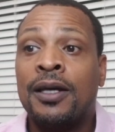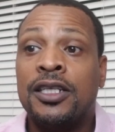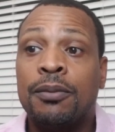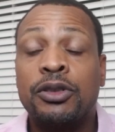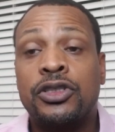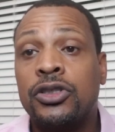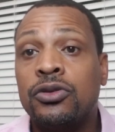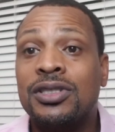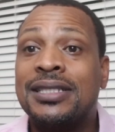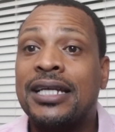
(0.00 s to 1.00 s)
Number 2,
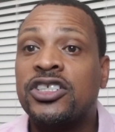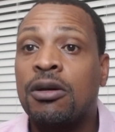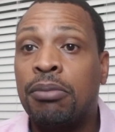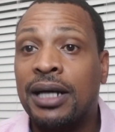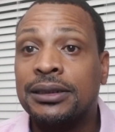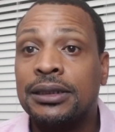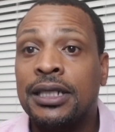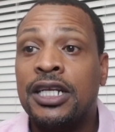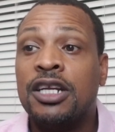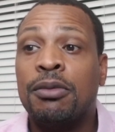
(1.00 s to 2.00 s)
set your budget.
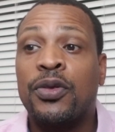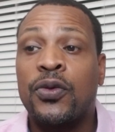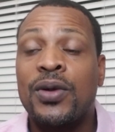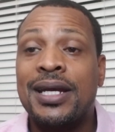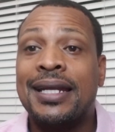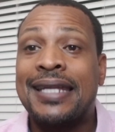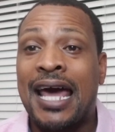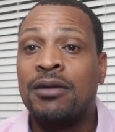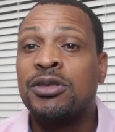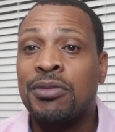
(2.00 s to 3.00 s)
Number 3, line
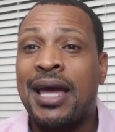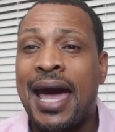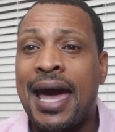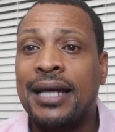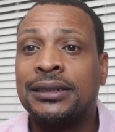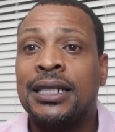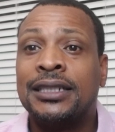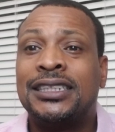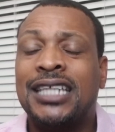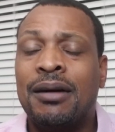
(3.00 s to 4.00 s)
up some cash.
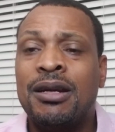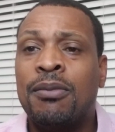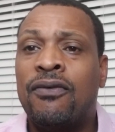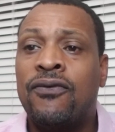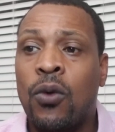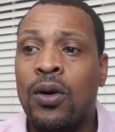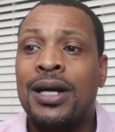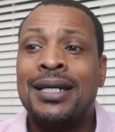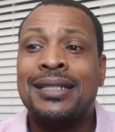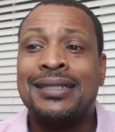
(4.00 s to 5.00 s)
Step number 4,
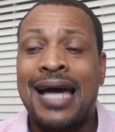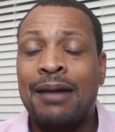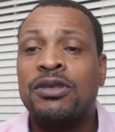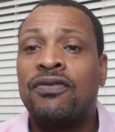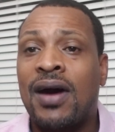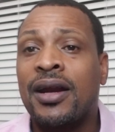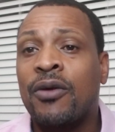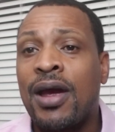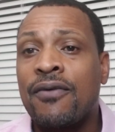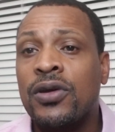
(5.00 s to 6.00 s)
time to find a
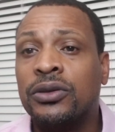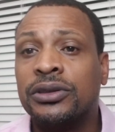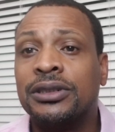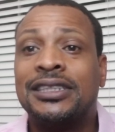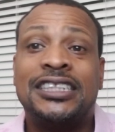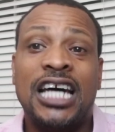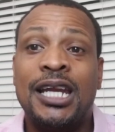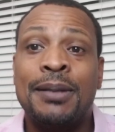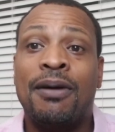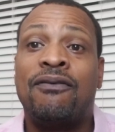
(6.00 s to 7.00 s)
great realtor. Step
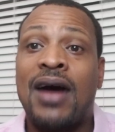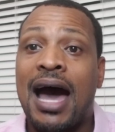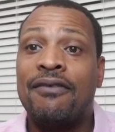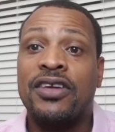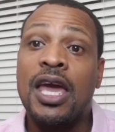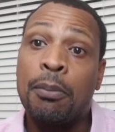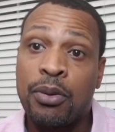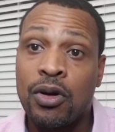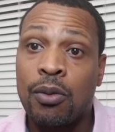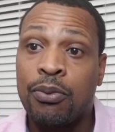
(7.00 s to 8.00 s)
number 5, get
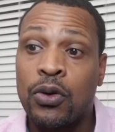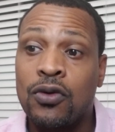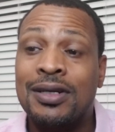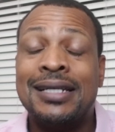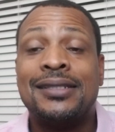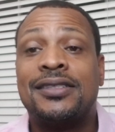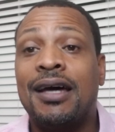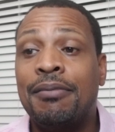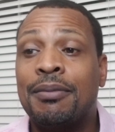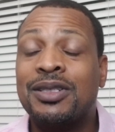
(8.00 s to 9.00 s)
pre-approved.
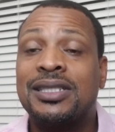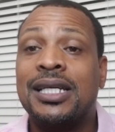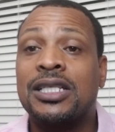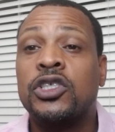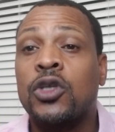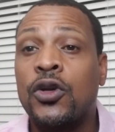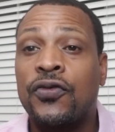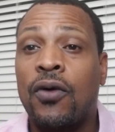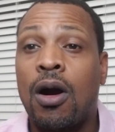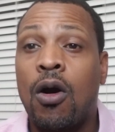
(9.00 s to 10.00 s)
Step number 6, search
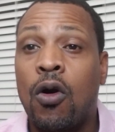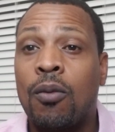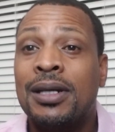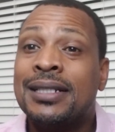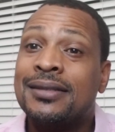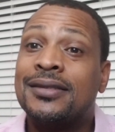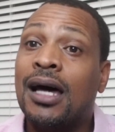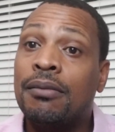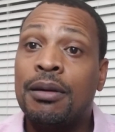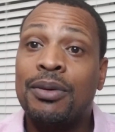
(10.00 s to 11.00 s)
for a home.
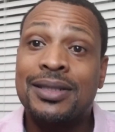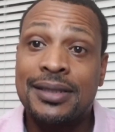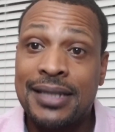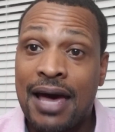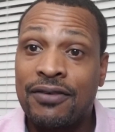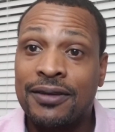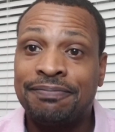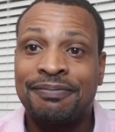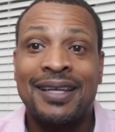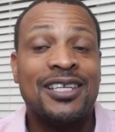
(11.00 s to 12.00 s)
Step number 7
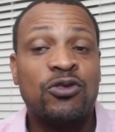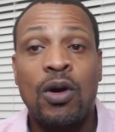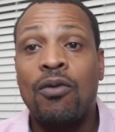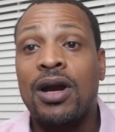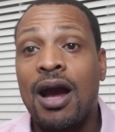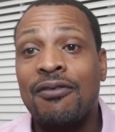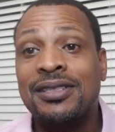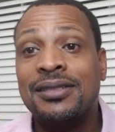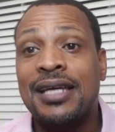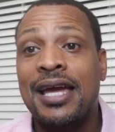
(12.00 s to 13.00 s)
is what we're covering
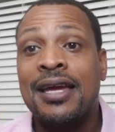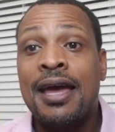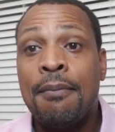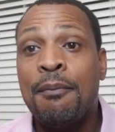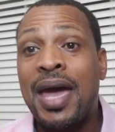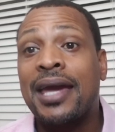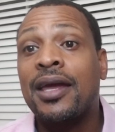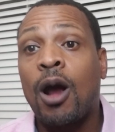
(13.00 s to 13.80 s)
today, make an